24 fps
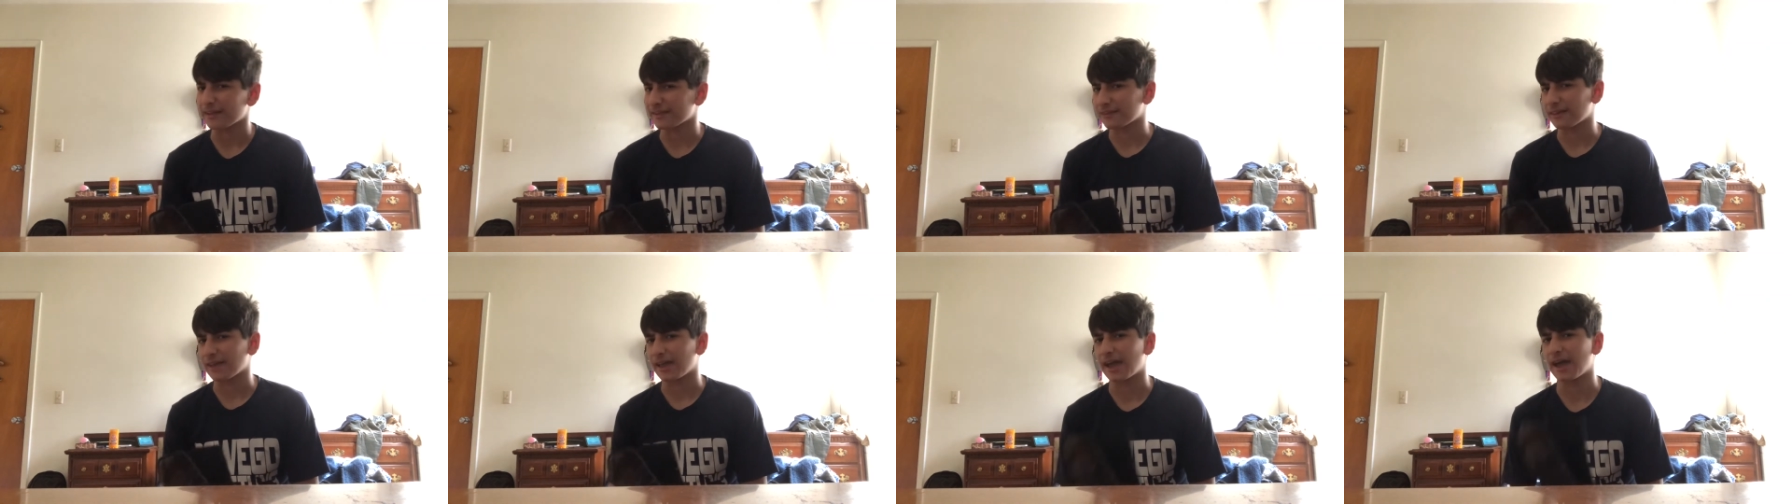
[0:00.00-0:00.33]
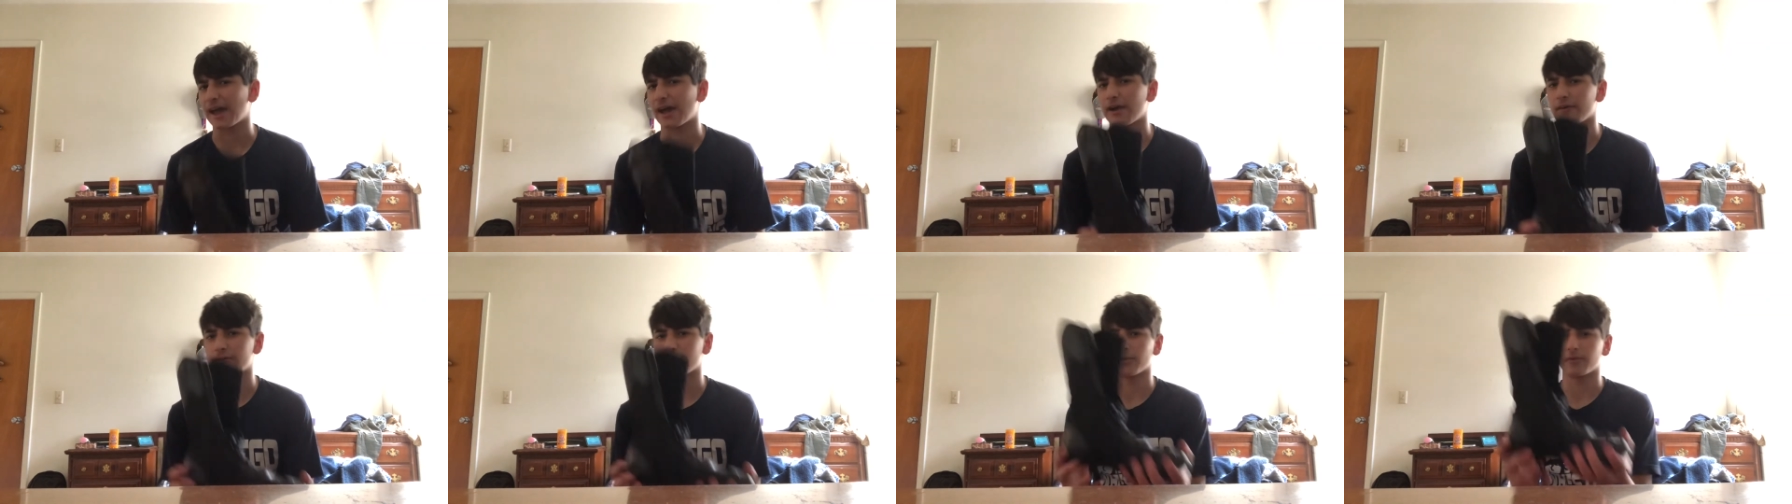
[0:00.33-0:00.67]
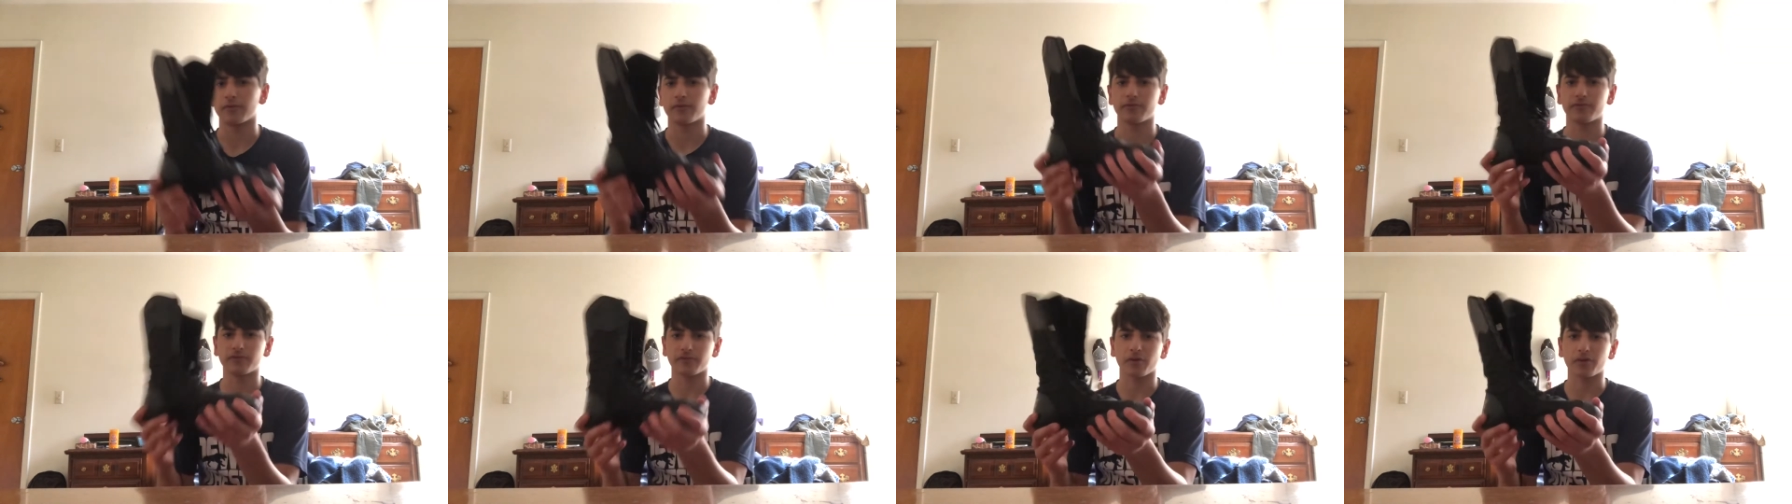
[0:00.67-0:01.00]
to have a
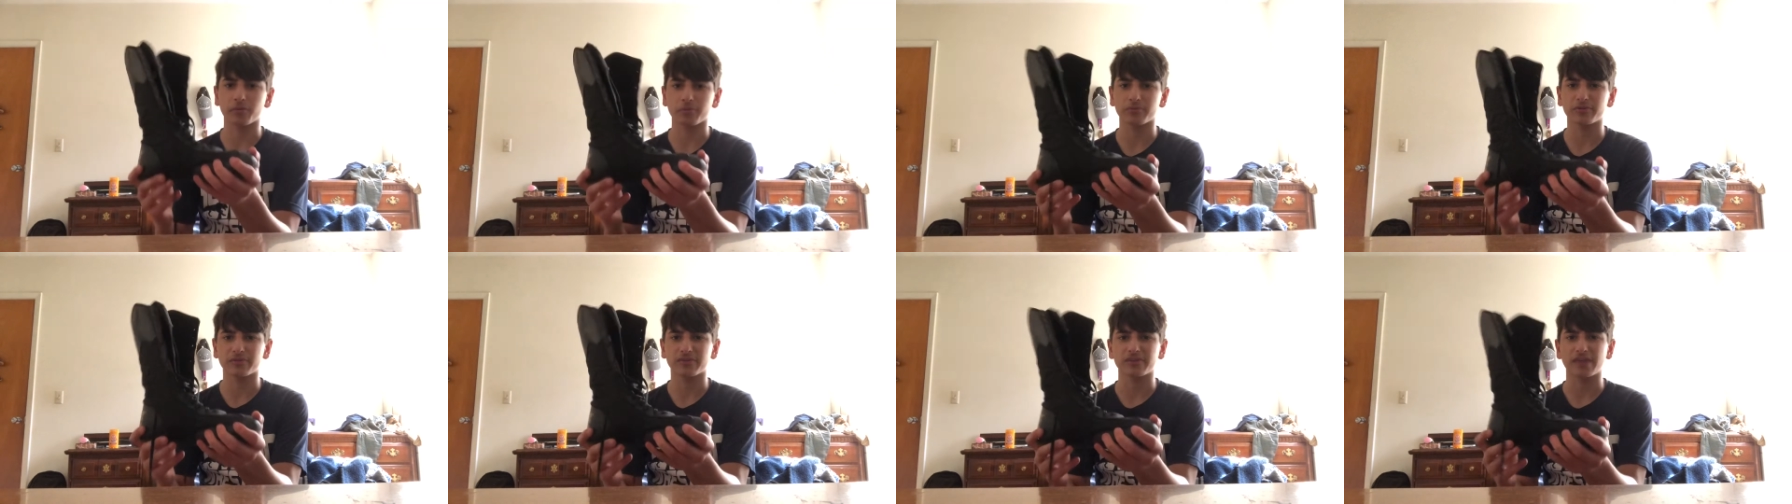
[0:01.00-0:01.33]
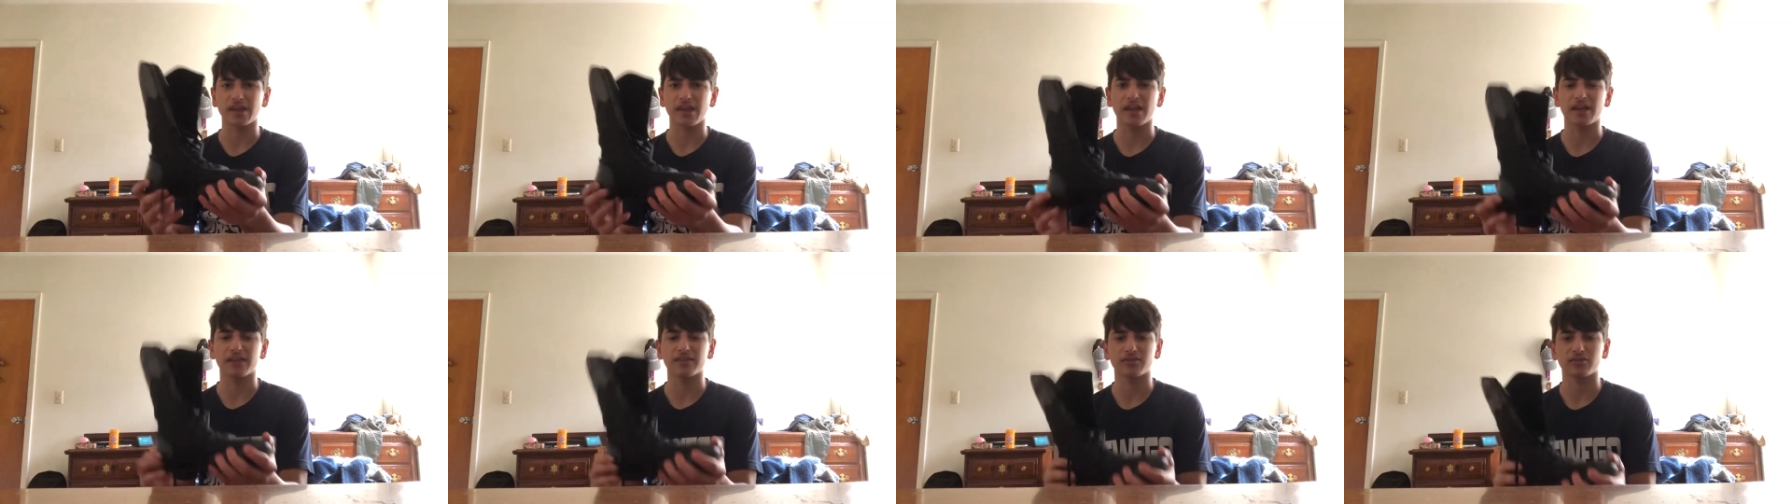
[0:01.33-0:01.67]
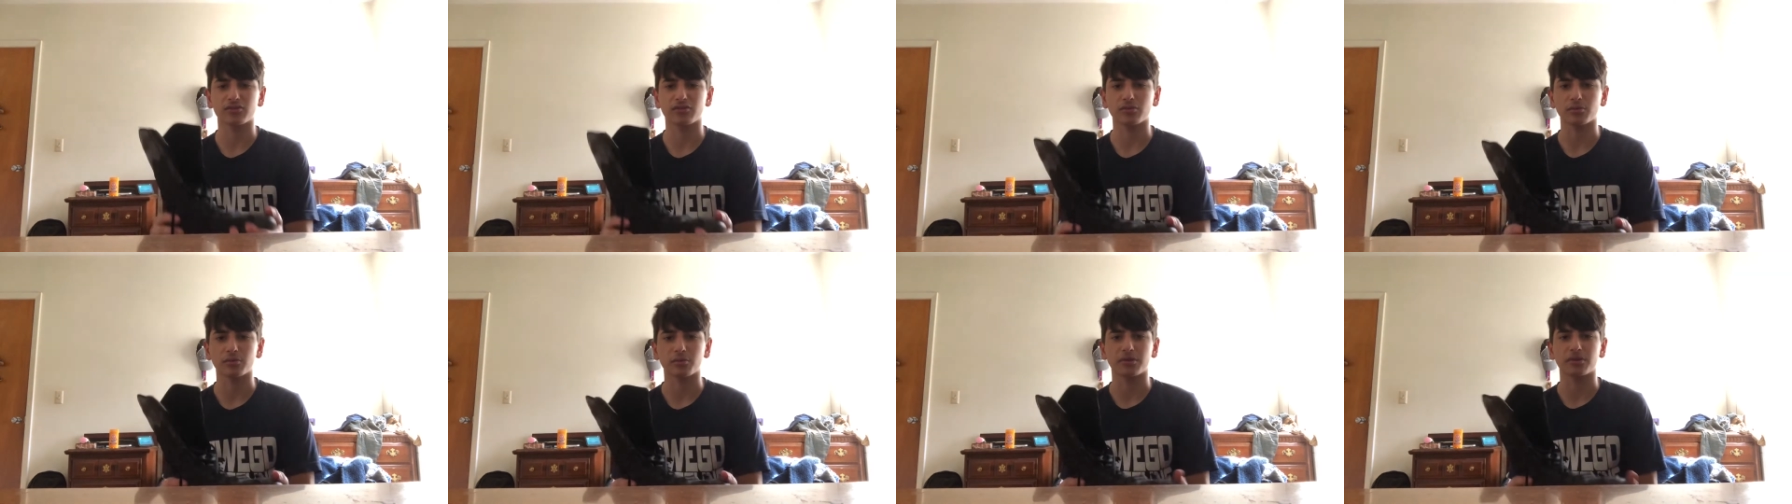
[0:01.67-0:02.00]
firm stance
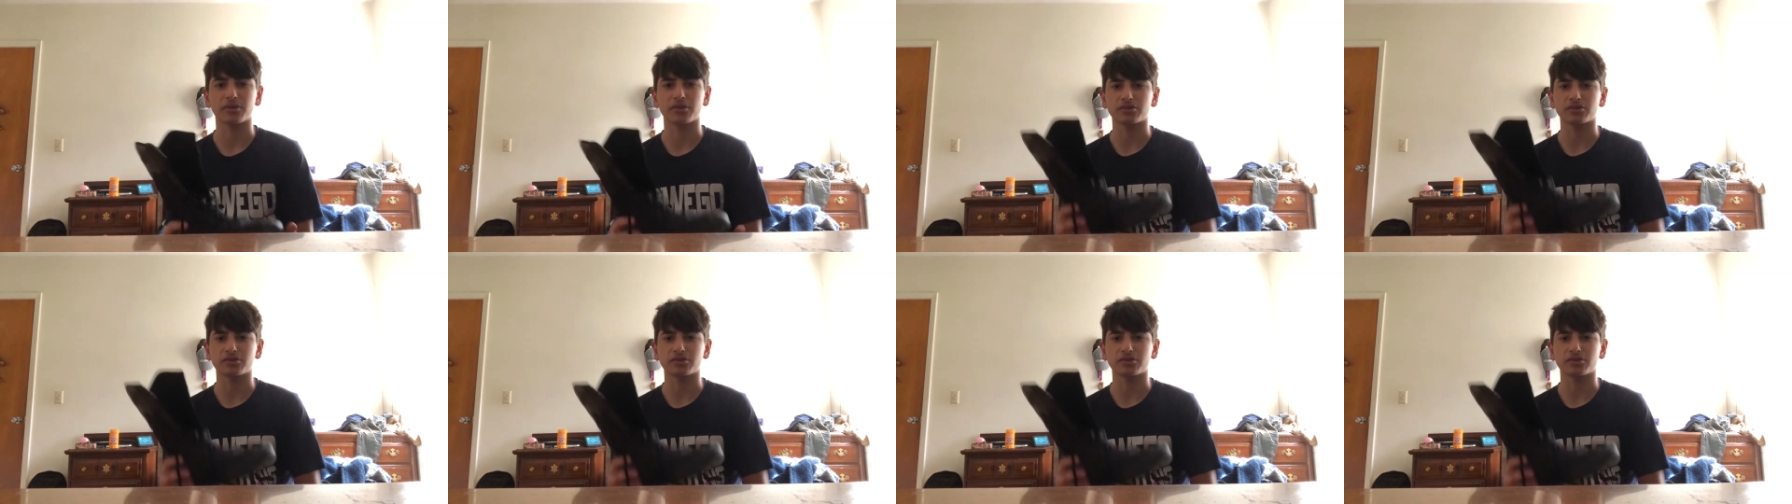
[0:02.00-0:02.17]
to where they're